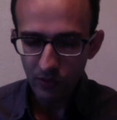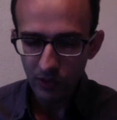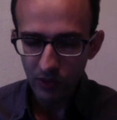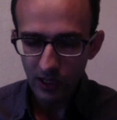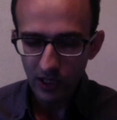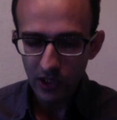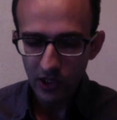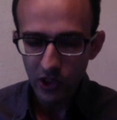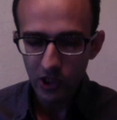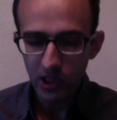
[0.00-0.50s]

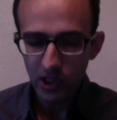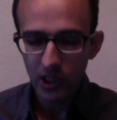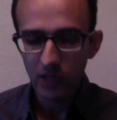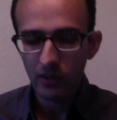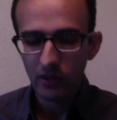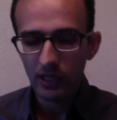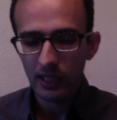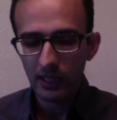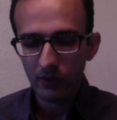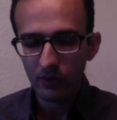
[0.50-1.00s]

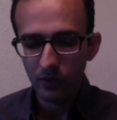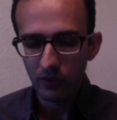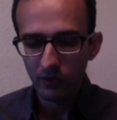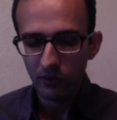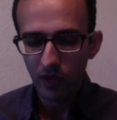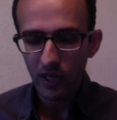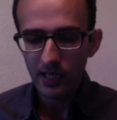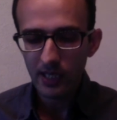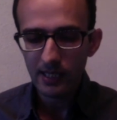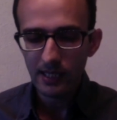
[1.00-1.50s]
re-engineering and
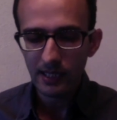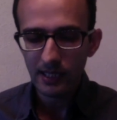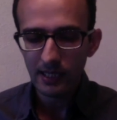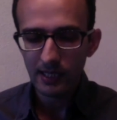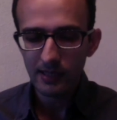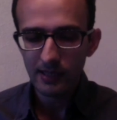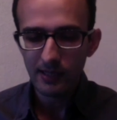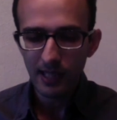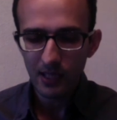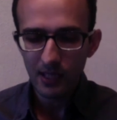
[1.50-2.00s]
revising
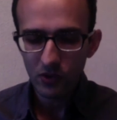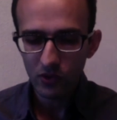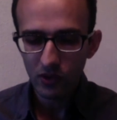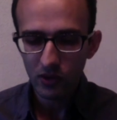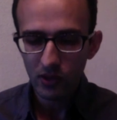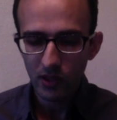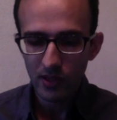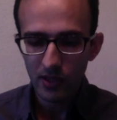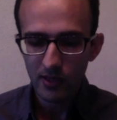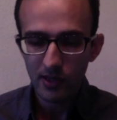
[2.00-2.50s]
its natural
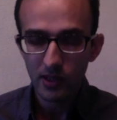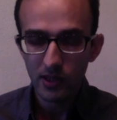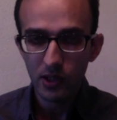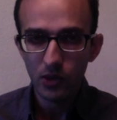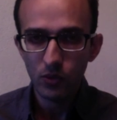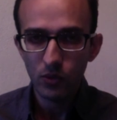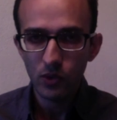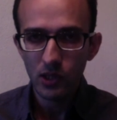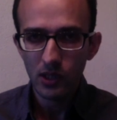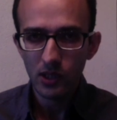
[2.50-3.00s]

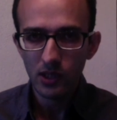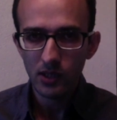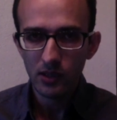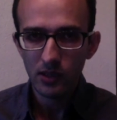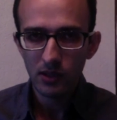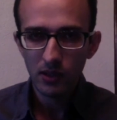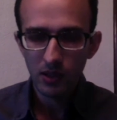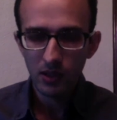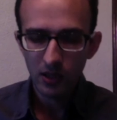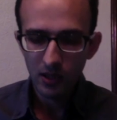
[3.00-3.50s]

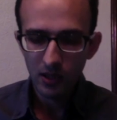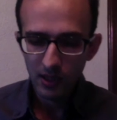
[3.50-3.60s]
constitution,